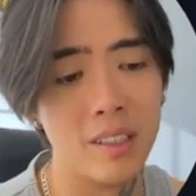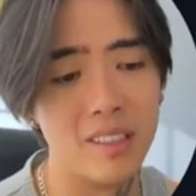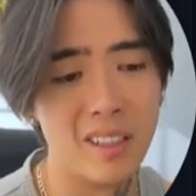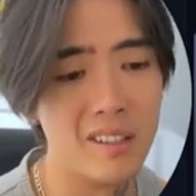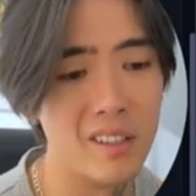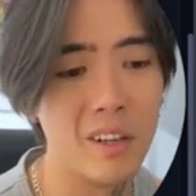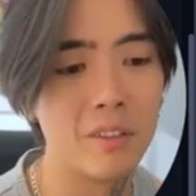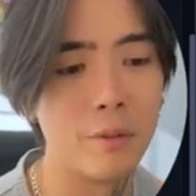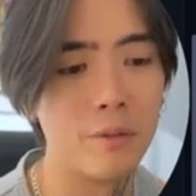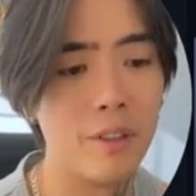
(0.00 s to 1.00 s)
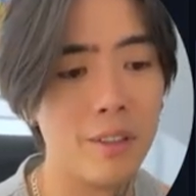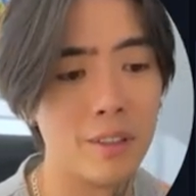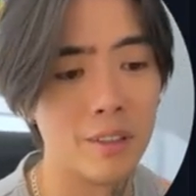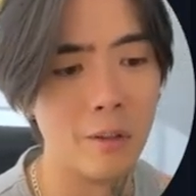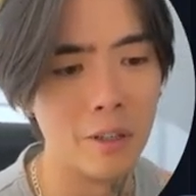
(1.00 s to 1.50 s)
and a lot of
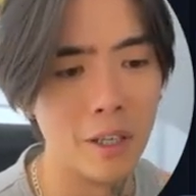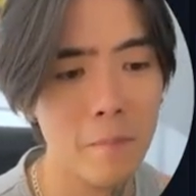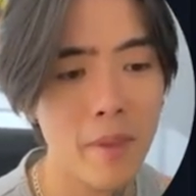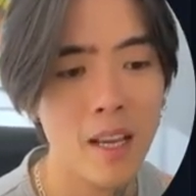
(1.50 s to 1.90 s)
things, okay?